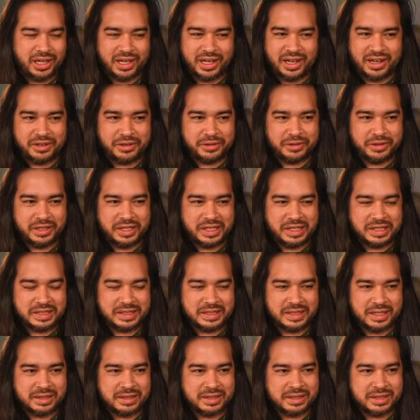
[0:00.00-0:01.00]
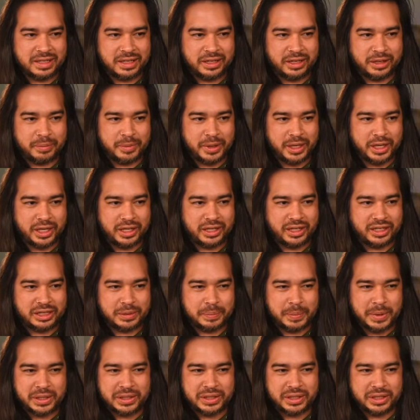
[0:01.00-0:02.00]
I don't think it's necessary, man.
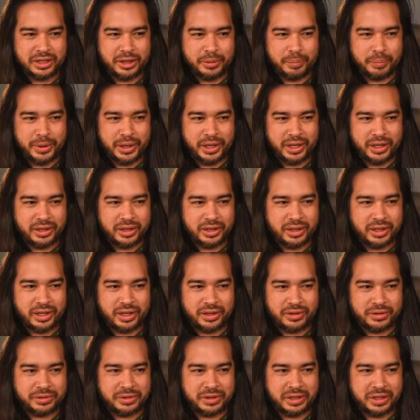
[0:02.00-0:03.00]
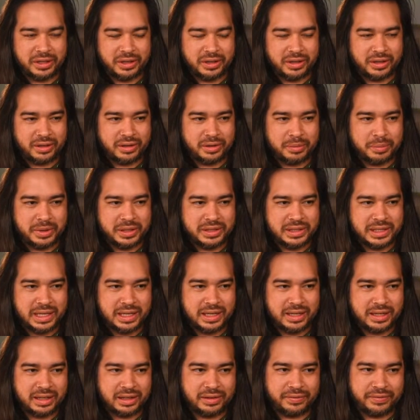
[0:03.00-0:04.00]
Especially in the beginning. I don't think you'll be
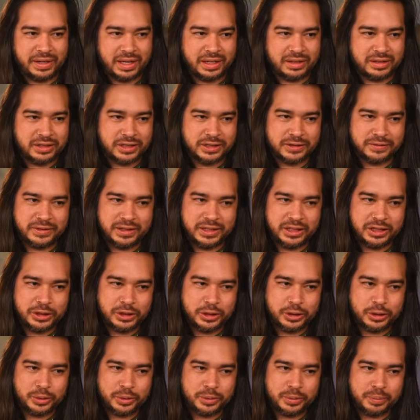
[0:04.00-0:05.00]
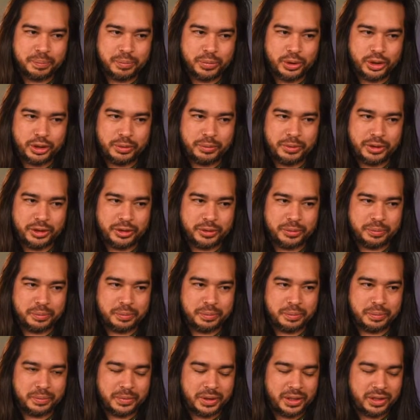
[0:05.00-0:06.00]
taking advantage of LeetCode Premium
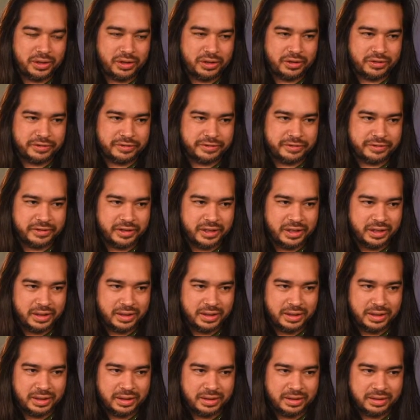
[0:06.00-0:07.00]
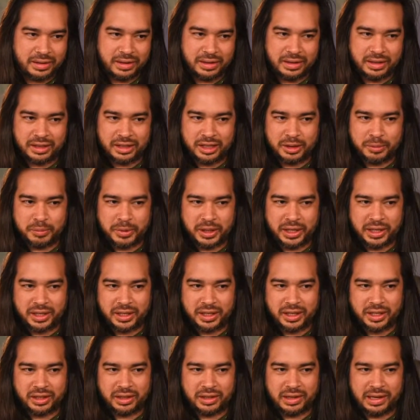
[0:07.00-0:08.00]
enough. I think in the
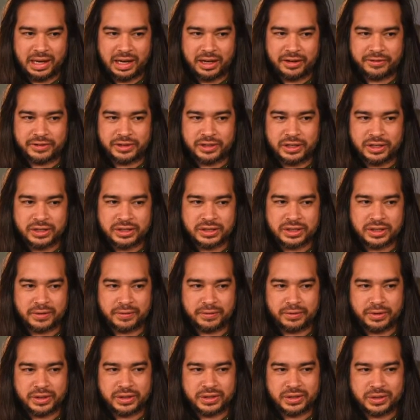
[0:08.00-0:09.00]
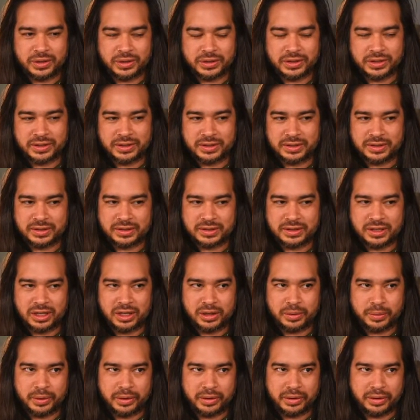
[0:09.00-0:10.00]
beginning you have tons of resources to start
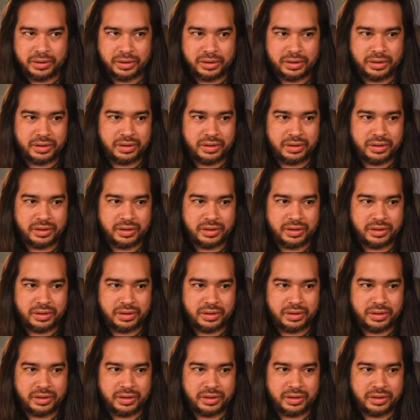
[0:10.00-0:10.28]
with.